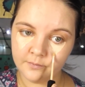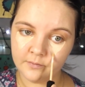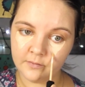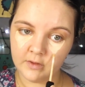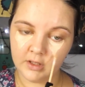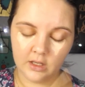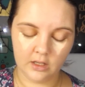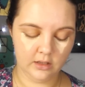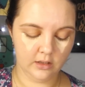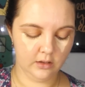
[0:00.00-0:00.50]

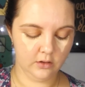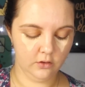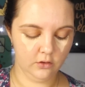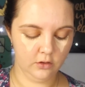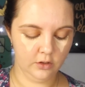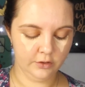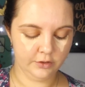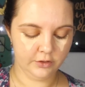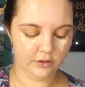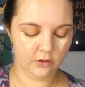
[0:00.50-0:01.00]
and it'll
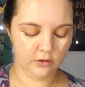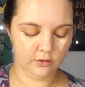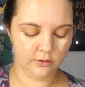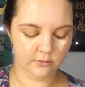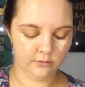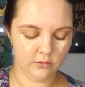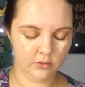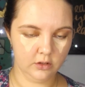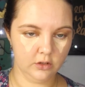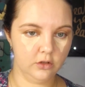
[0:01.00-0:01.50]
also
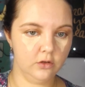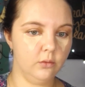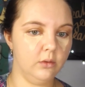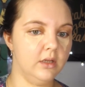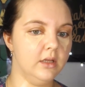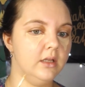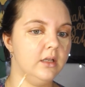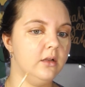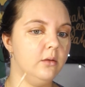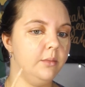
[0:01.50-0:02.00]
do a
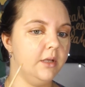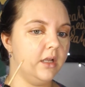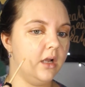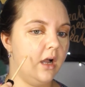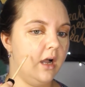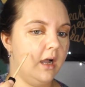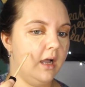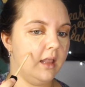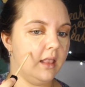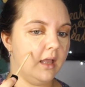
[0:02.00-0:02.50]
little bit of
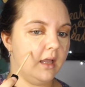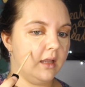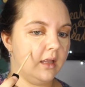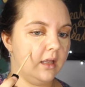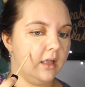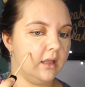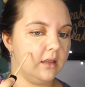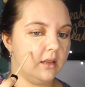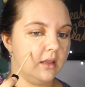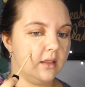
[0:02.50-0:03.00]

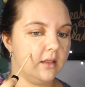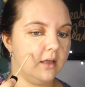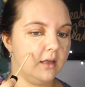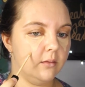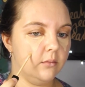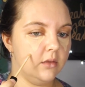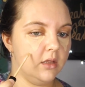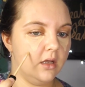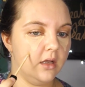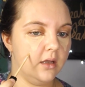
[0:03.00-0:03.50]
highlighting at the
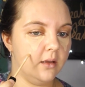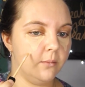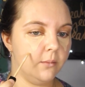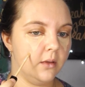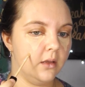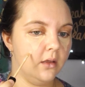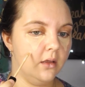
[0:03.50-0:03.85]
same time.